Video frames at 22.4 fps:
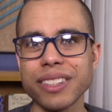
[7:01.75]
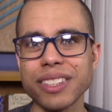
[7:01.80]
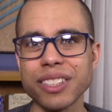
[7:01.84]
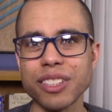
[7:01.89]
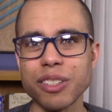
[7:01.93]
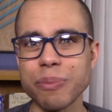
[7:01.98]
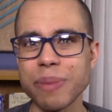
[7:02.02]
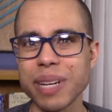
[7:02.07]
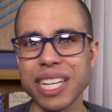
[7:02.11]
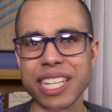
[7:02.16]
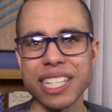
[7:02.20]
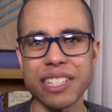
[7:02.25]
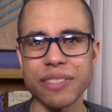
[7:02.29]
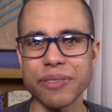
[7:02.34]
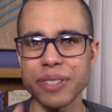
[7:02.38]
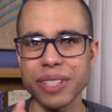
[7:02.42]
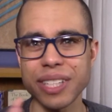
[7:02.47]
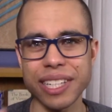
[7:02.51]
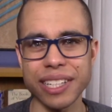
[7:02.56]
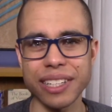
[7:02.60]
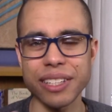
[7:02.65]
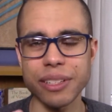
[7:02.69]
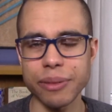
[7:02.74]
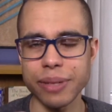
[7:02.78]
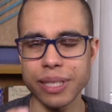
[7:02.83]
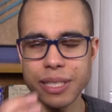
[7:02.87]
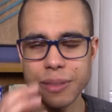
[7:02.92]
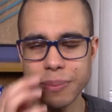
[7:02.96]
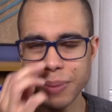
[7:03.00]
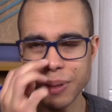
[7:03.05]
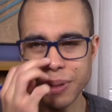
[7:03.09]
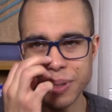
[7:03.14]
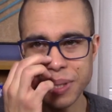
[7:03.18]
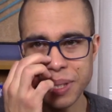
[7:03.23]
There are many different like theories of
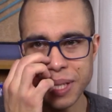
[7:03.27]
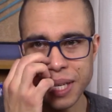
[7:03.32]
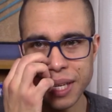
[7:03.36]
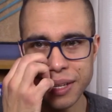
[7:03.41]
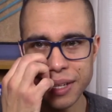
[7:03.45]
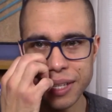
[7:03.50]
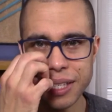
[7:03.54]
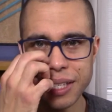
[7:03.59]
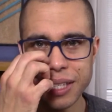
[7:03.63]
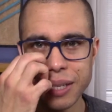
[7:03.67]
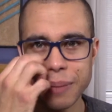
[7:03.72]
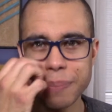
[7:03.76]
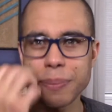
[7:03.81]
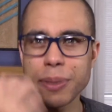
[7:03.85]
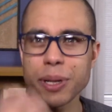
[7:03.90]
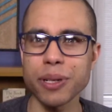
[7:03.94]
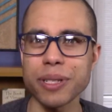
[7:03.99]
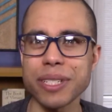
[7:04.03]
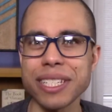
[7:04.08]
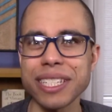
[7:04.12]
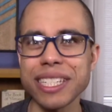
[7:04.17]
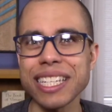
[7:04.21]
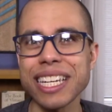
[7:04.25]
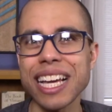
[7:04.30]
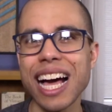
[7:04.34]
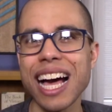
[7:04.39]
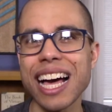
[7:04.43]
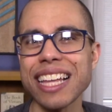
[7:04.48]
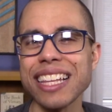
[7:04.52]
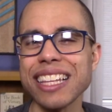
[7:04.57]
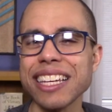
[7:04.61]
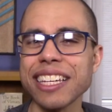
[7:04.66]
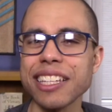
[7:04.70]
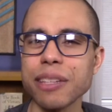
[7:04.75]
personality. Like personally,
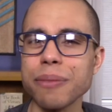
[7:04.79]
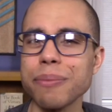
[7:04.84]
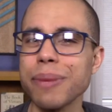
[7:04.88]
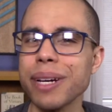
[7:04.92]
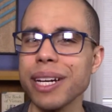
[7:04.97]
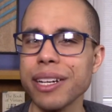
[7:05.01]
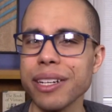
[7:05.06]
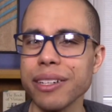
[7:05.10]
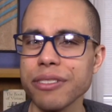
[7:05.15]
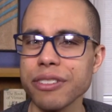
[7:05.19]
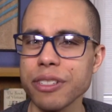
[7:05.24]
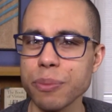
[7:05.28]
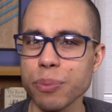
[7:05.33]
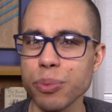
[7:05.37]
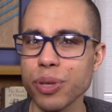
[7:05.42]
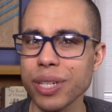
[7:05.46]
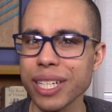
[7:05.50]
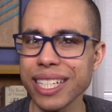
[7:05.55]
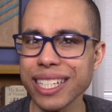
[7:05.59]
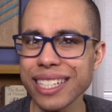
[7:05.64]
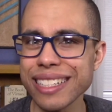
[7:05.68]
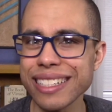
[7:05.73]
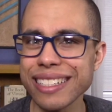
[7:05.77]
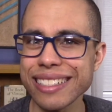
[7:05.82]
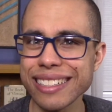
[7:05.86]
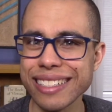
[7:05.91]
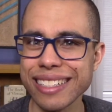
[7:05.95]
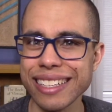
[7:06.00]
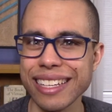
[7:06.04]
I like the Myers-Briggs.